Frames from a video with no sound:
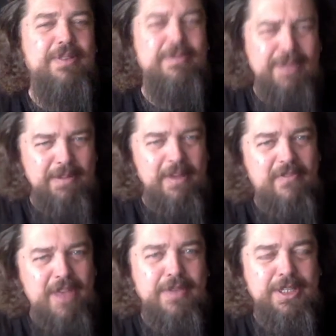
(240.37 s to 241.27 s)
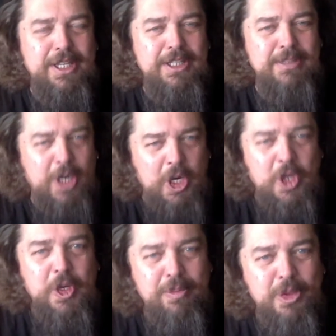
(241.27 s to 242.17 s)
one of my favorite things about a
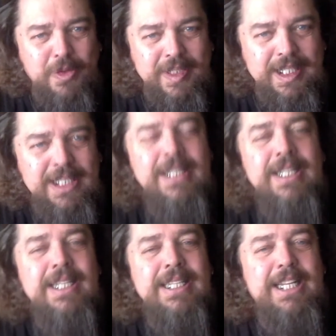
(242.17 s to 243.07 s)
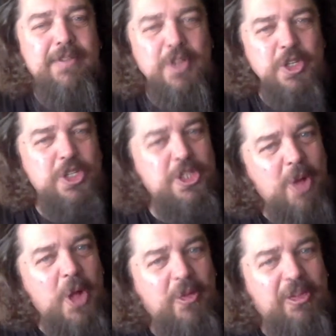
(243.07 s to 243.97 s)
good movie, that even the
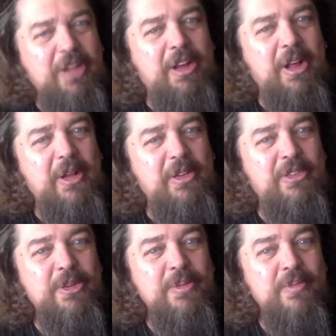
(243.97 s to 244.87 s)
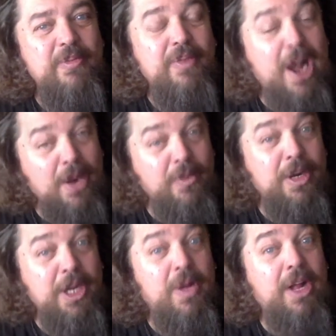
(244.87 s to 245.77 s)
small details are
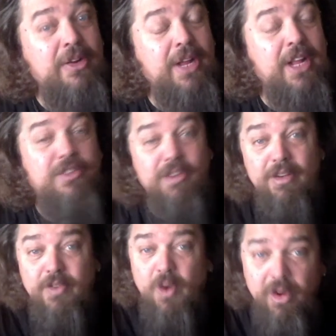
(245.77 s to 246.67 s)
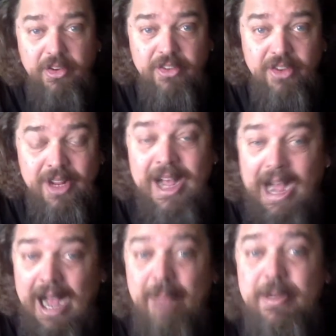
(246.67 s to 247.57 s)
really well done. So, of course,
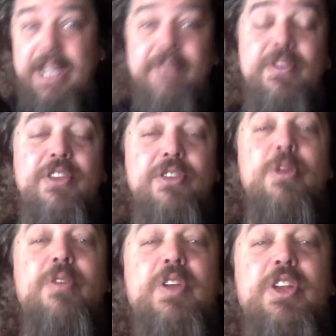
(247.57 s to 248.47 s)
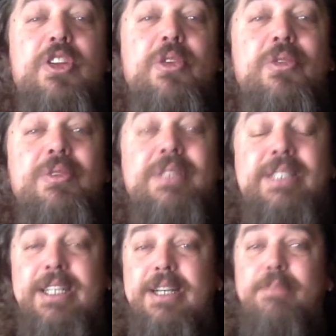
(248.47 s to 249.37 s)
I'm going to give this movie 2
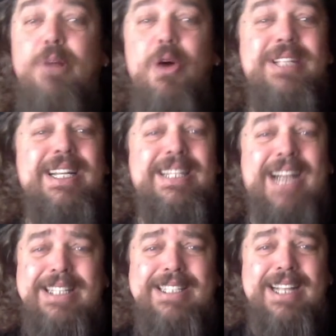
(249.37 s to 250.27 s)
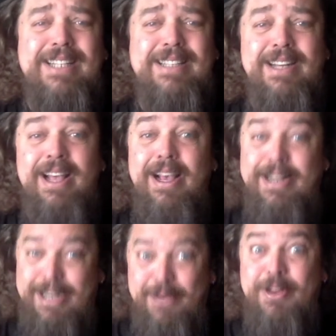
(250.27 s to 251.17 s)
decomposing, dissected,
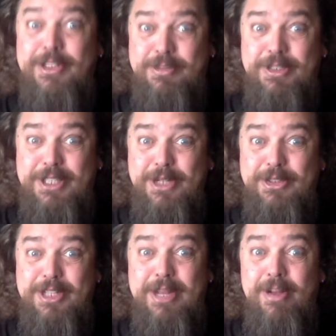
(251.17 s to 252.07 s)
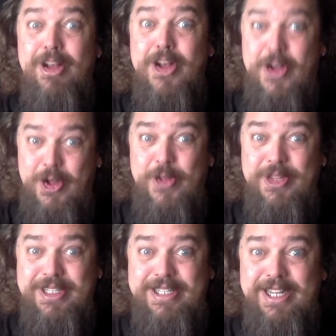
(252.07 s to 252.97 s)
and I know I switch those up all
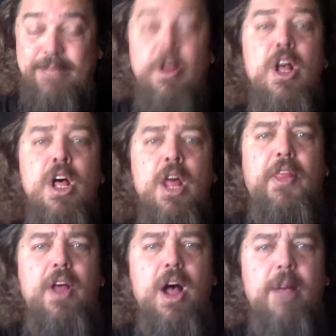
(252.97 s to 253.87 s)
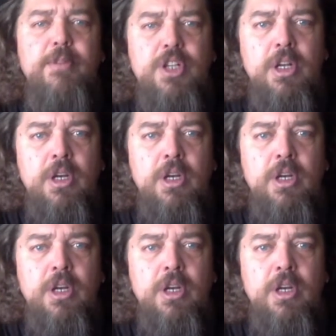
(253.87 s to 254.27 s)
the time, thumbs